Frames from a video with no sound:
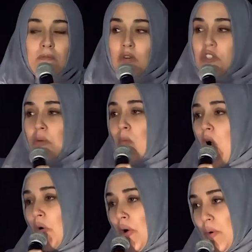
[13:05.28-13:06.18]
for
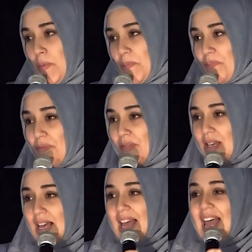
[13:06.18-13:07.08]
tomorrow.
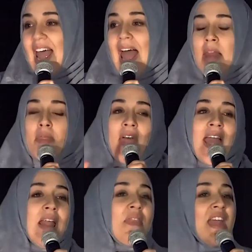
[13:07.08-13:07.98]
And
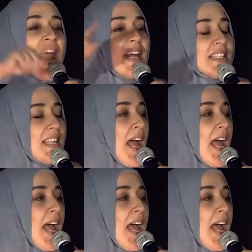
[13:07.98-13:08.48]
then in the next